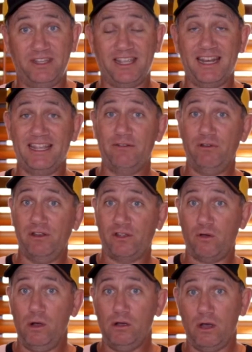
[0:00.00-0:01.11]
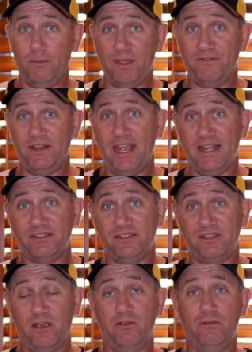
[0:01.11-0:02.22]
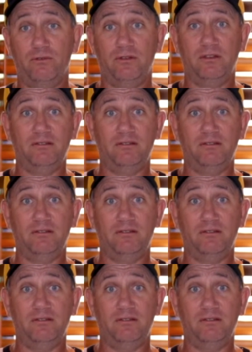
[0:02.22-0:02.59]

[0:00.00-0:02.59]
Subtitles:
They're going to get rid of Qualcomm, they've announced. So